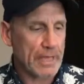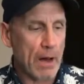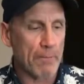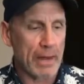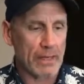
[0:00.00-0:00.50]

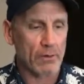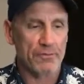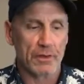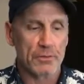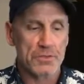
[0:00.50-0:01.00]
without
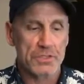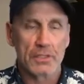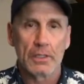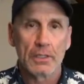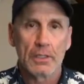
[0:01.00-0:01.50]
microphones,
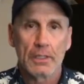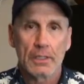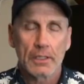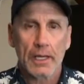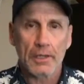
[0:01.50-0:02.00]

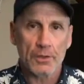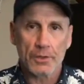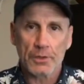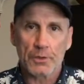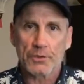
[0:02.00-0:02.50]
and you
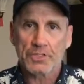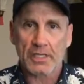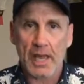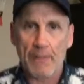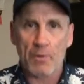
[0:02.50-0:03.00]
can use the
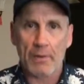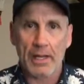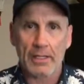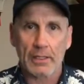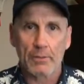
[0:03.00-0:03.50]
camera
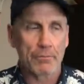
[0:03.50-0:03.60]
mic,